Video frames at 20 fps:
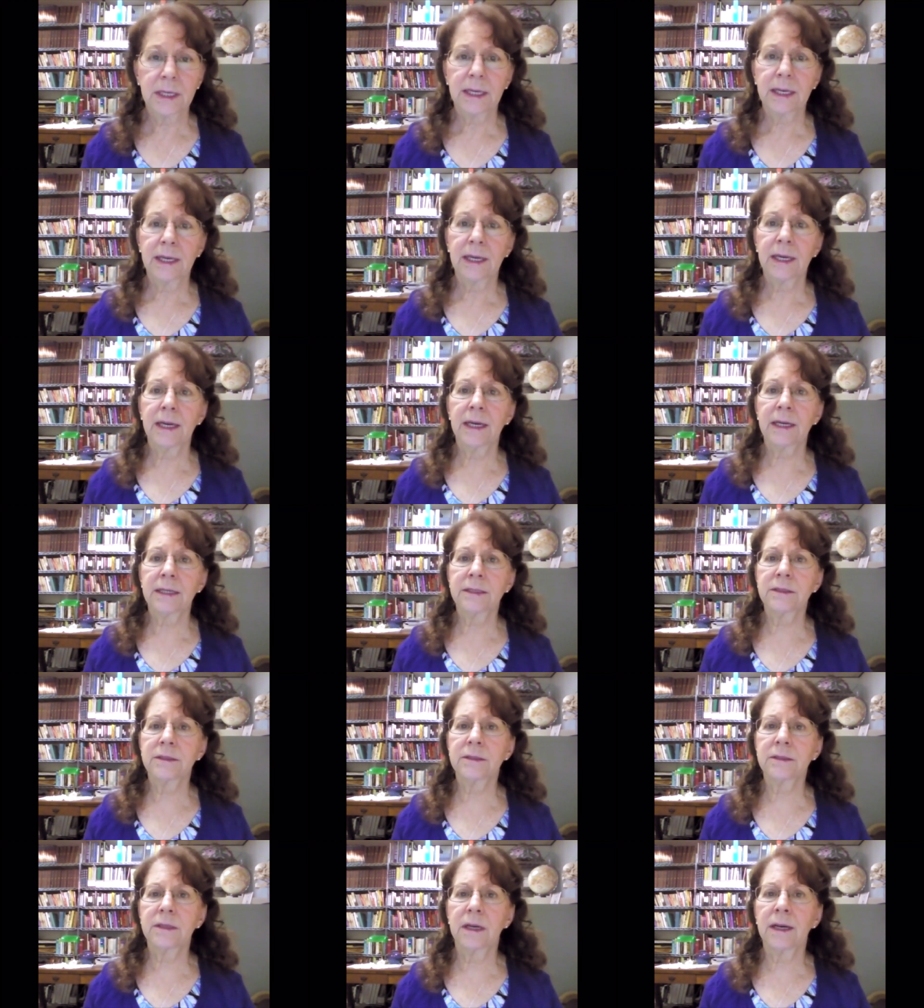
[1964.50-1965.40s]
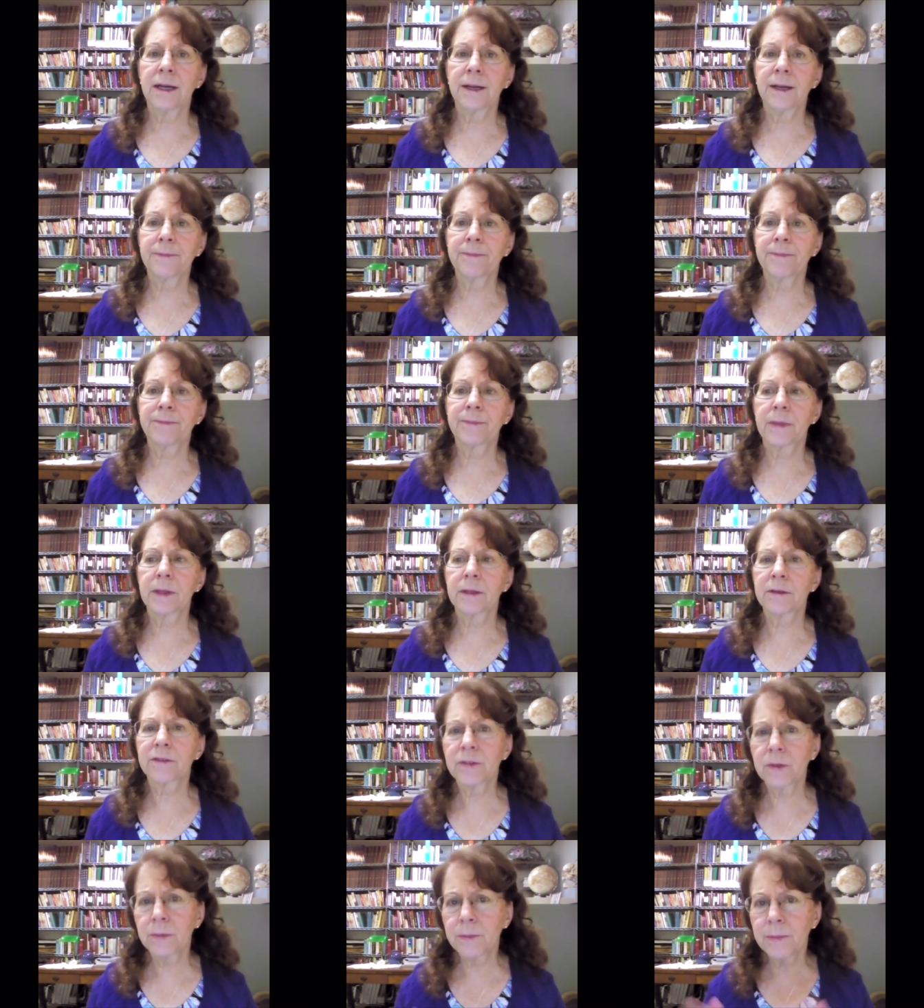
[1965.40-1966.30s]
And um,
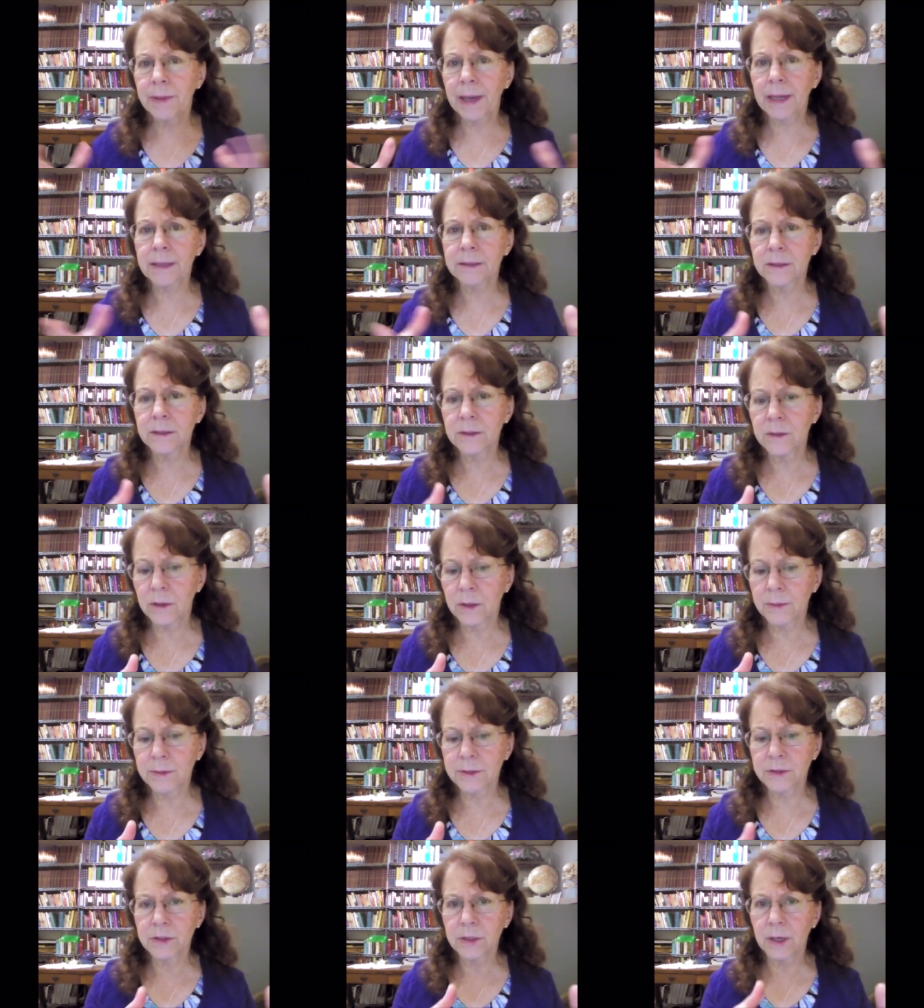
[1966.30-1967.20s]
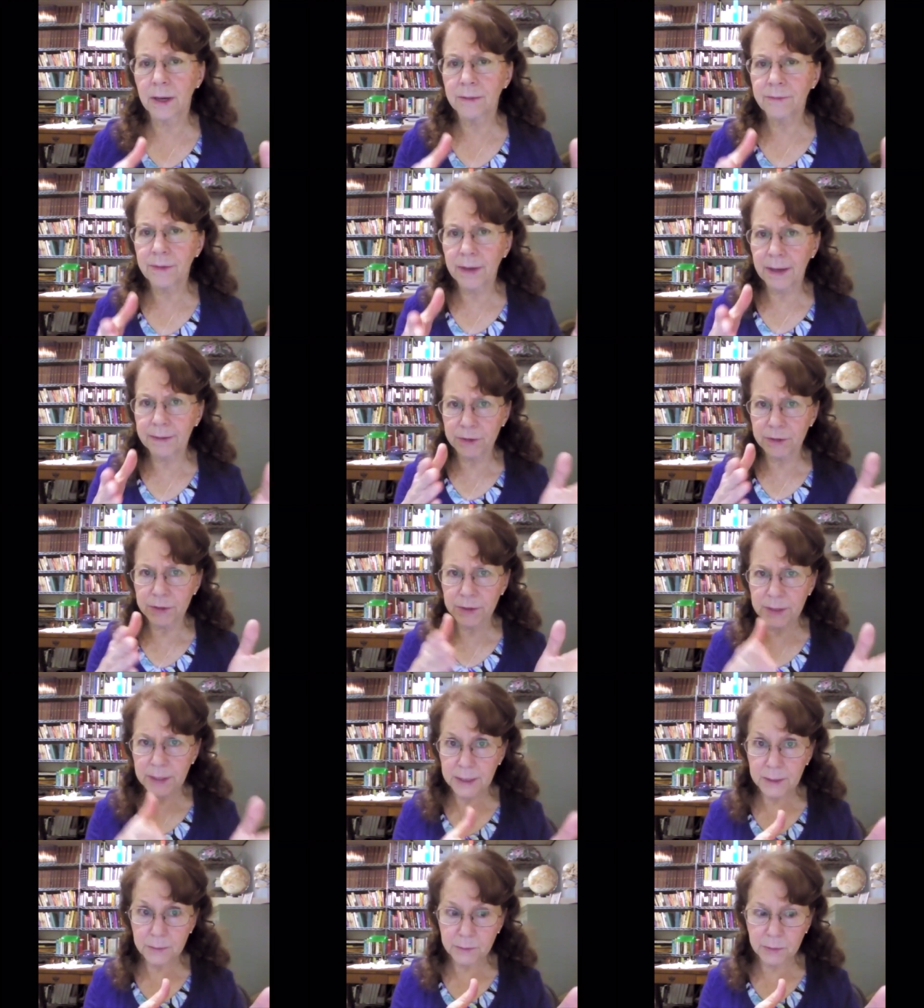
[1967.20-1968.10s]
so back to Gorbachev after
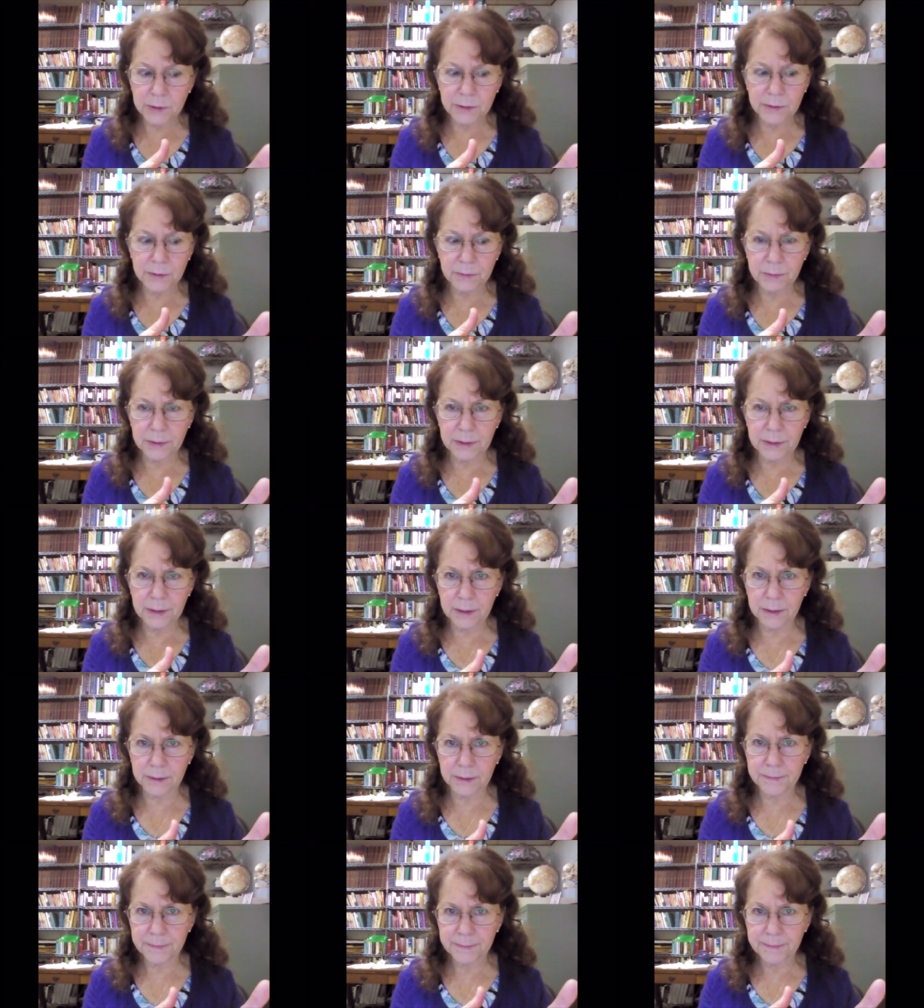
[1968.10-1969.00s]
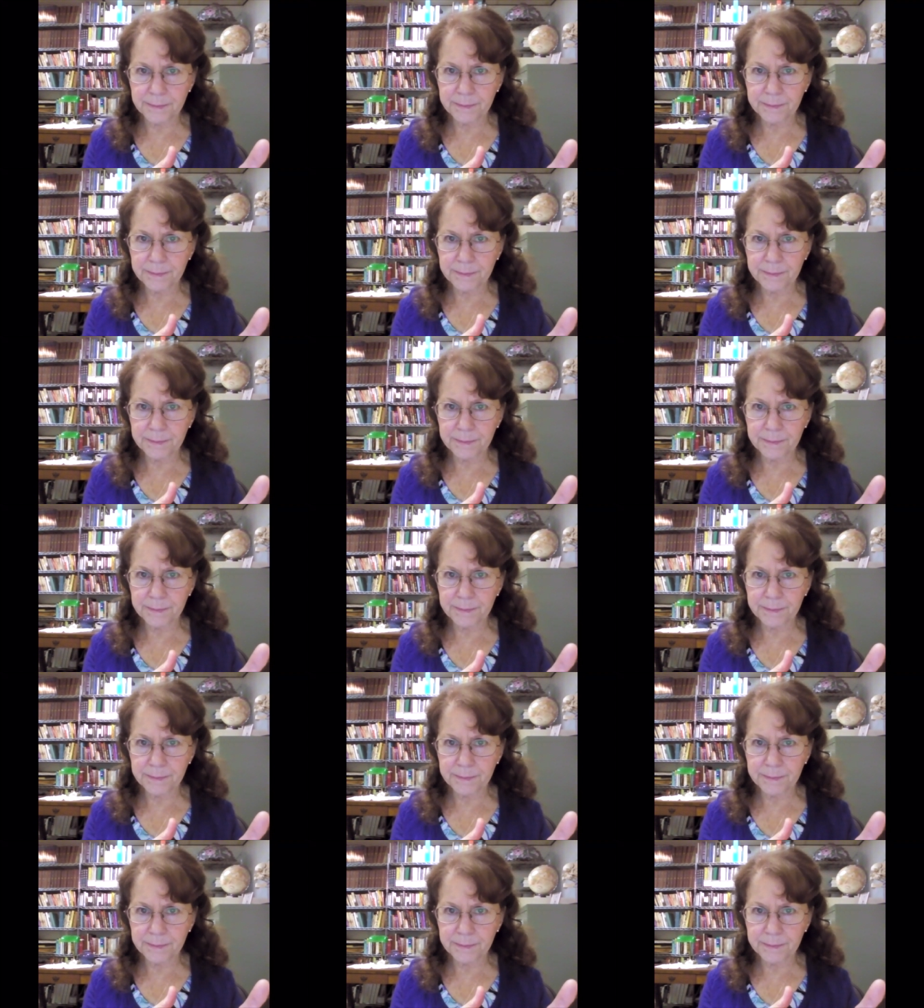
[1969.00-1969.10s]
he pulled the pin